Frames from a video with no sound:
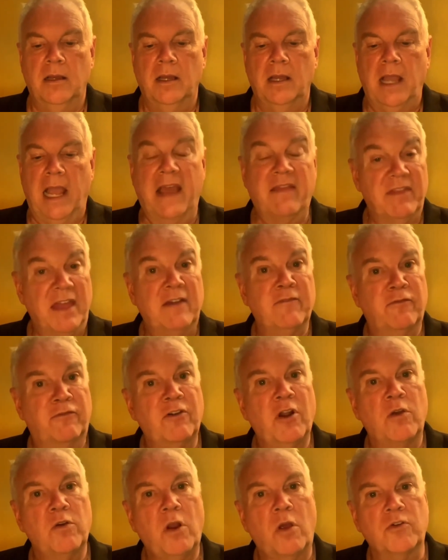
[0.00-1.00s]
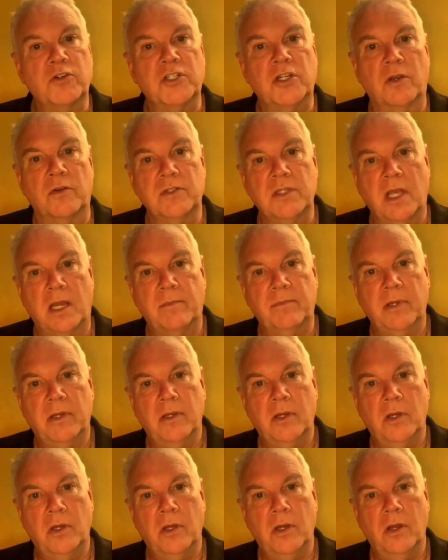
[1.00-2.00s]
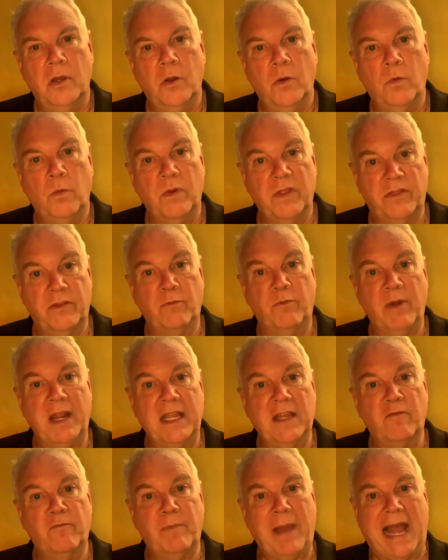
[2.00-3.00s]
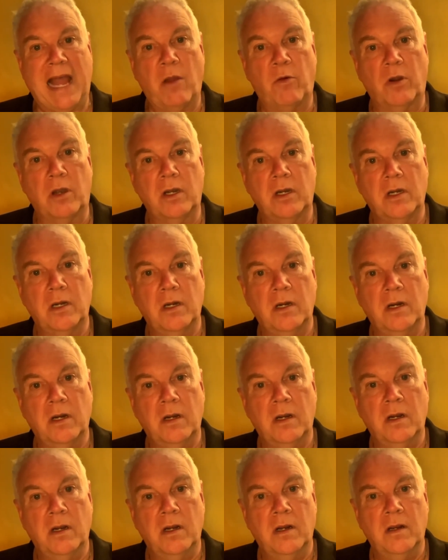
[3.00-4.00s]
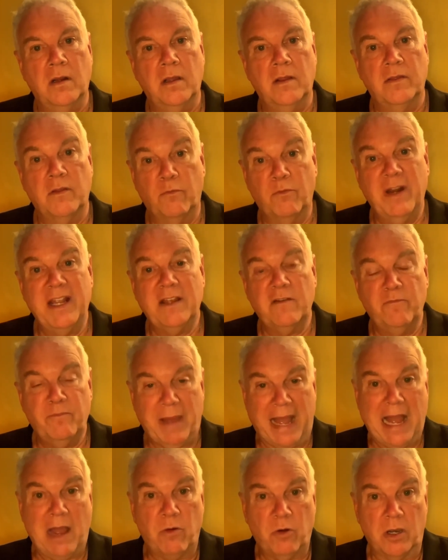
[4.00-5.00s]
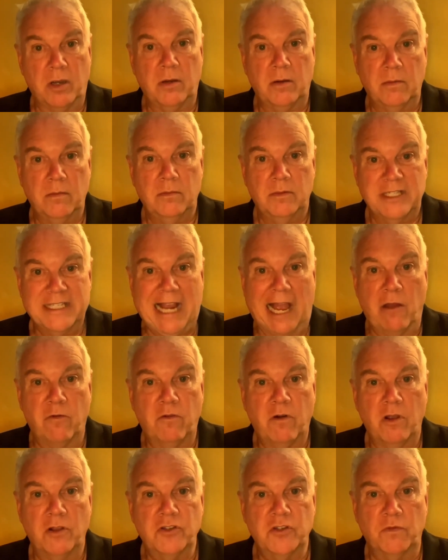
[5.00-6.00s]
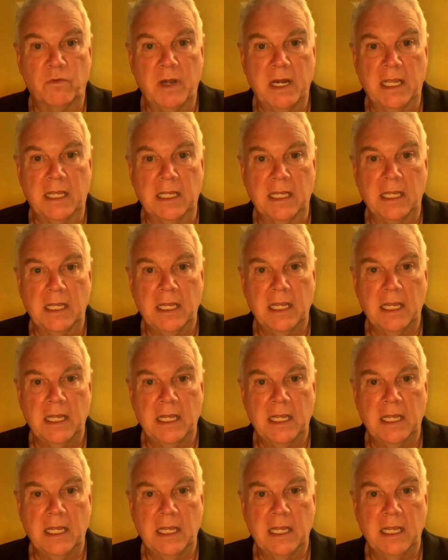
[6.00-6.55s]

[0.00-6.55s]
And then Frodo shows up with the Ring of Power. The Ring of Power, Sauron's ring.